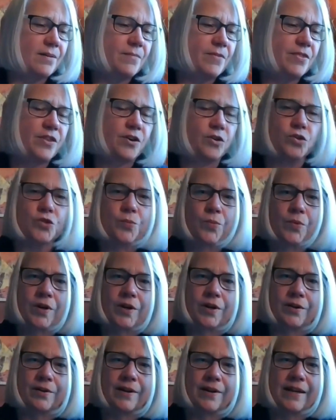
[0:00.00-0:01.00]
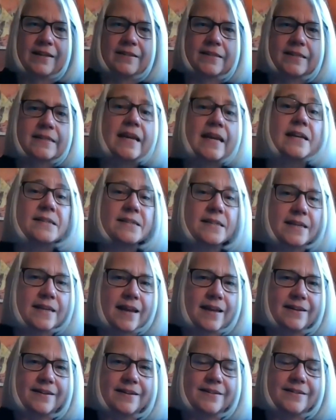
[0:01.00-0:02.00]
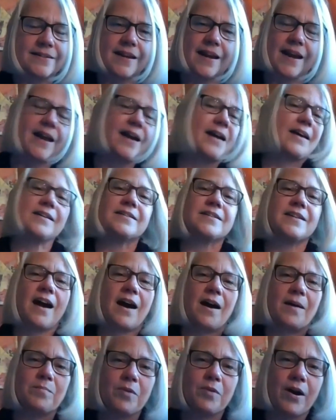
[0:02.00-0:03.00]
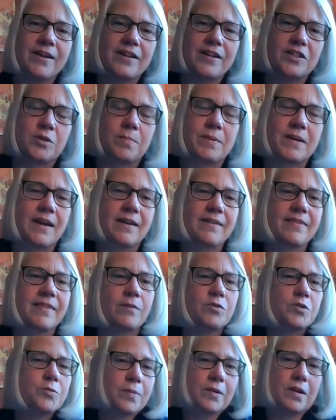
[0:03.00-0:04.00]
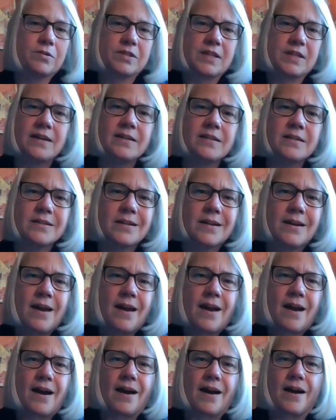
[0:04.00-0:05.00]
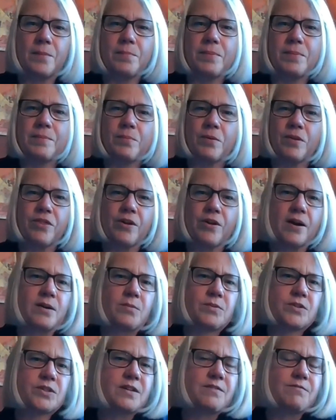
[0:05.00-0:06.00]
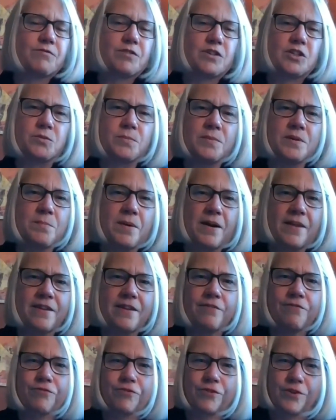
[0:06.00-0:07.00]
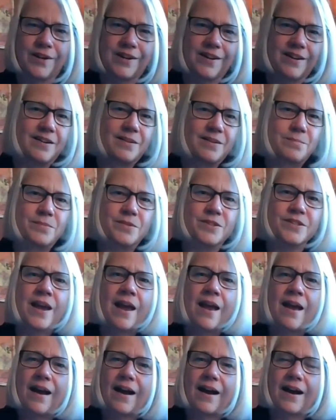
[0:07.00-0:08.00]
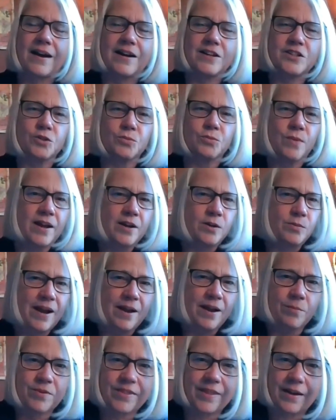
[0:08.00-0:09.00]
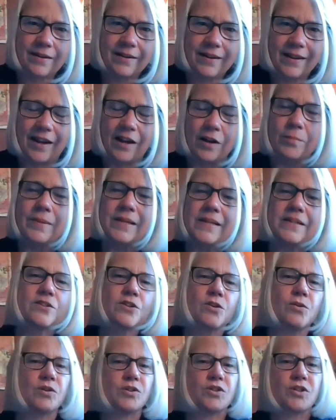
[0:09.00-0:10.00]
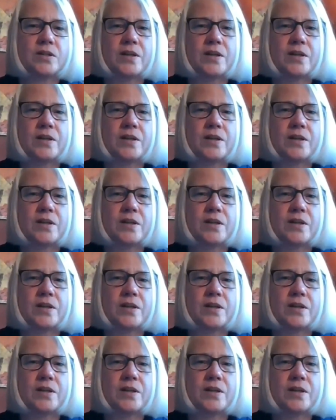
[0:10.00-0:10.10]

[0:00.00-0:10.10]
those were instantiated and brought into being, there was protest. People thought it was an infringement upon their freedoms to ride around without a helmet or to